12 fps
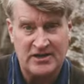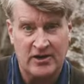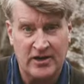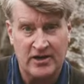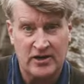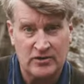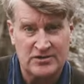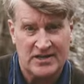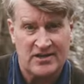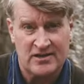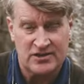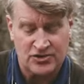area goes
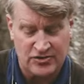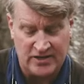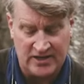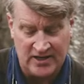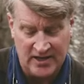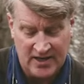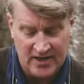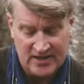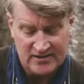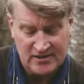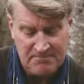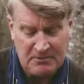into the tree,
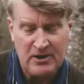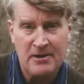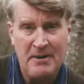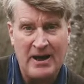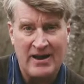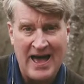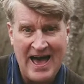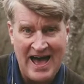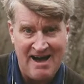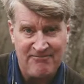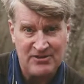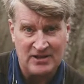typically about
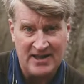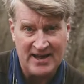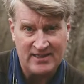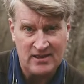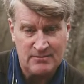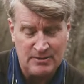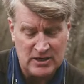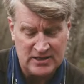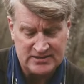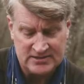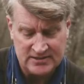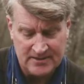half the length of the
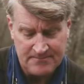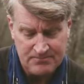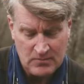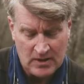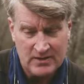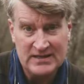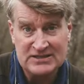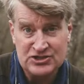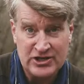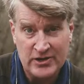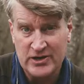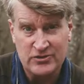boss. These
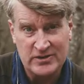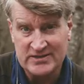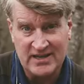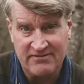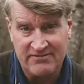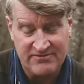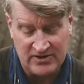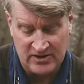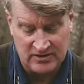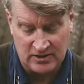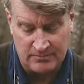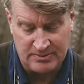cherry trees have very
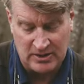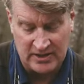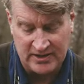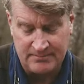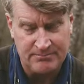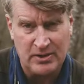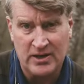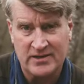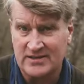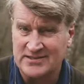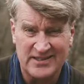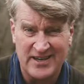little bark, and bark
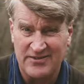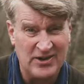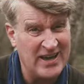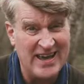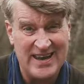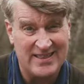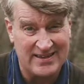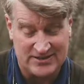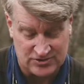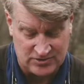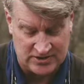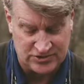doesn't give you anything
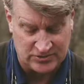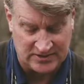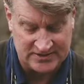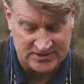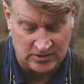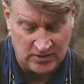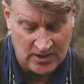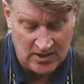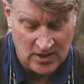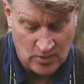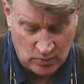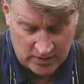structurally. So
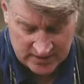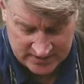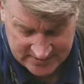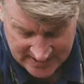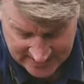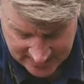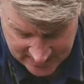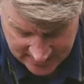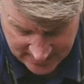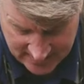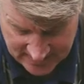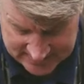we're going to take
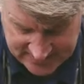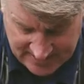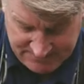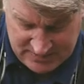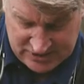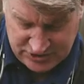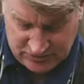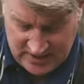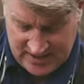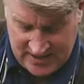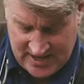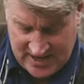a tape measure
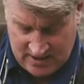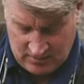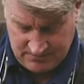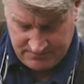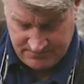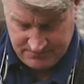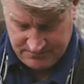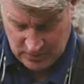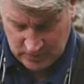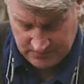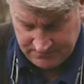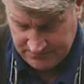right now,
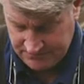boom,